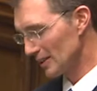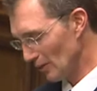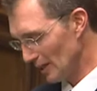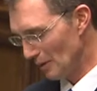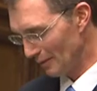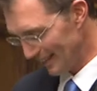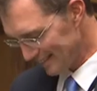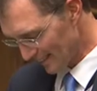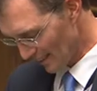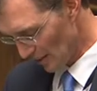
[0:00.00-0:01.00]
give way in a moment. It
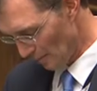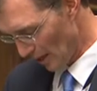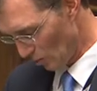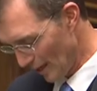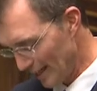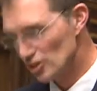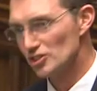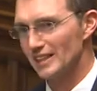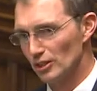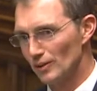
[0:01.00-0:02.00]
does undermine
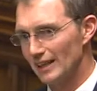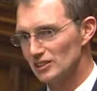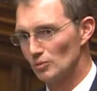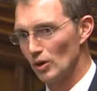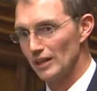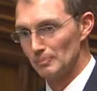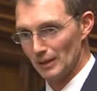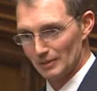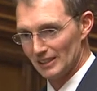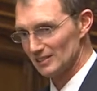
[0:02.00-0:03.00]
wages, and it creates some wider
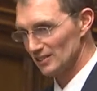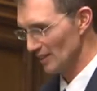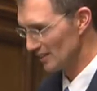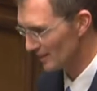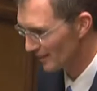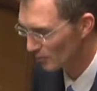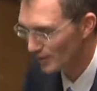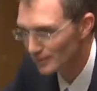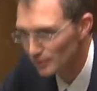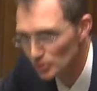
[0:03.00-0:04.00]
public concerns. I'll give
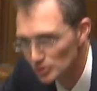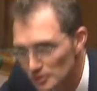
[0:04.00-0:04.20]
way, of course.